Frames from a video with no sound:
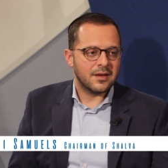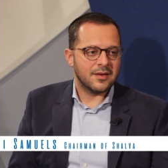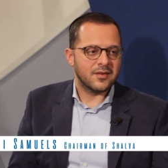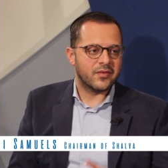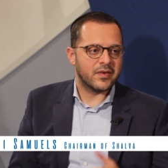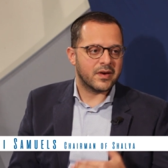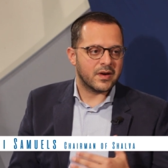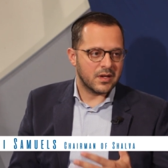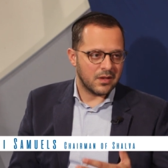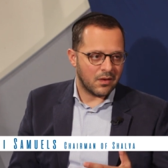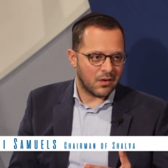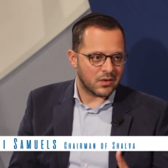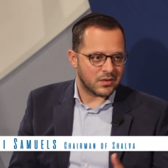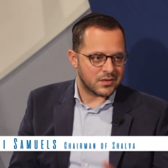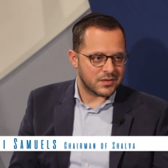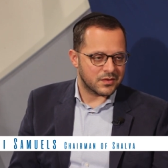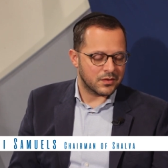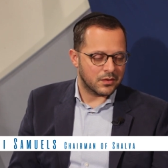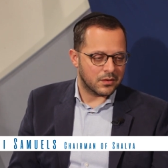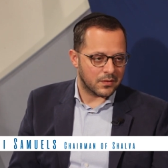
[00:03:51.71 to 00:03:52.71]
A very long
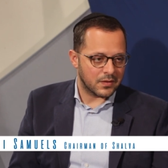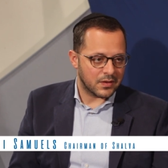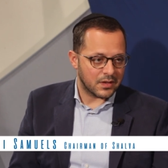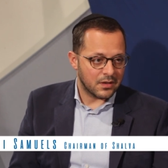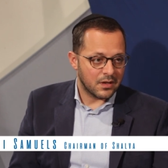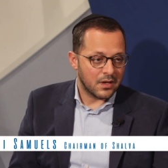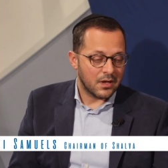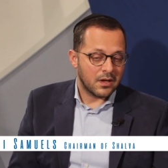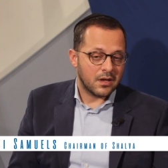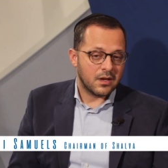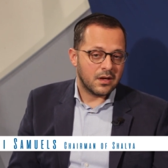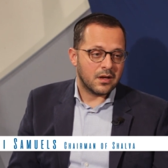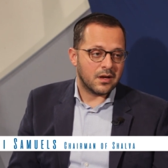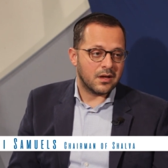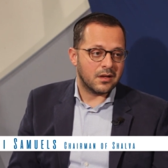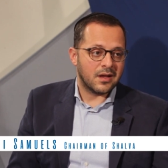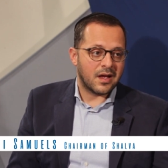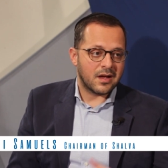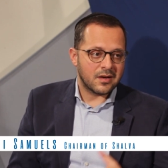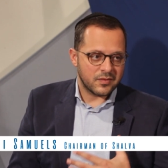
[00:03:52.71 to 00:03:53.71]
story,
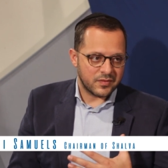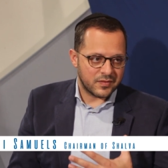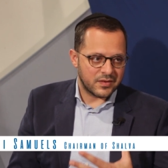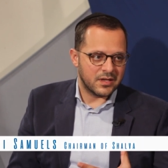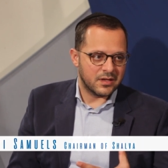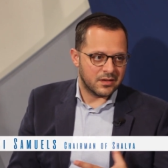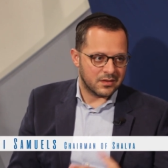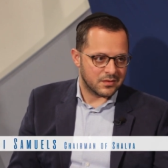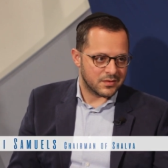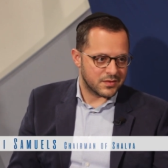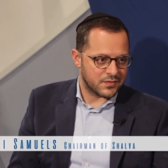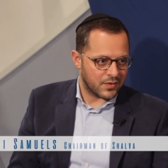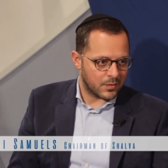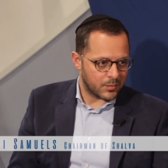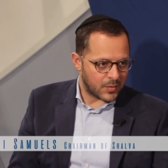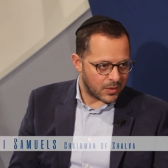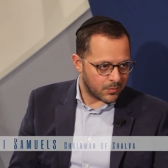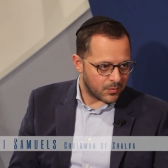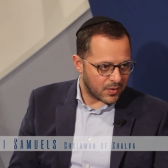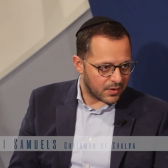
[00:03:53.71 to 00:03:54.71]
a lot of tears from
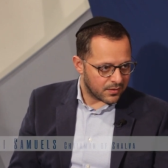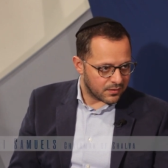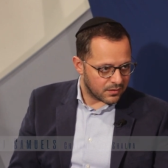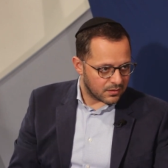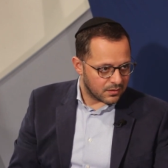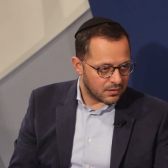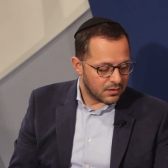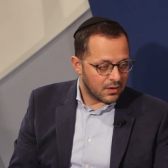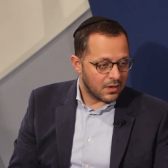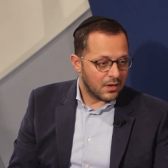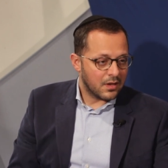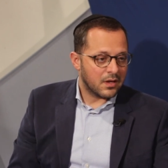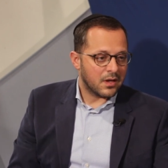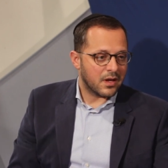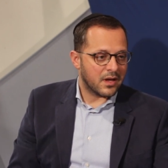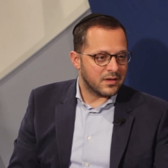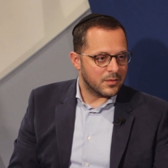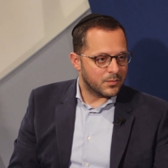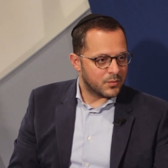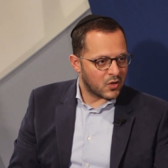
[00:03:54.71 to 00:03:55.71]
my mother,
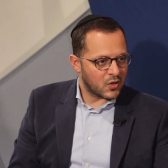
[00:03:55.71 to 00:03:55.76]
and a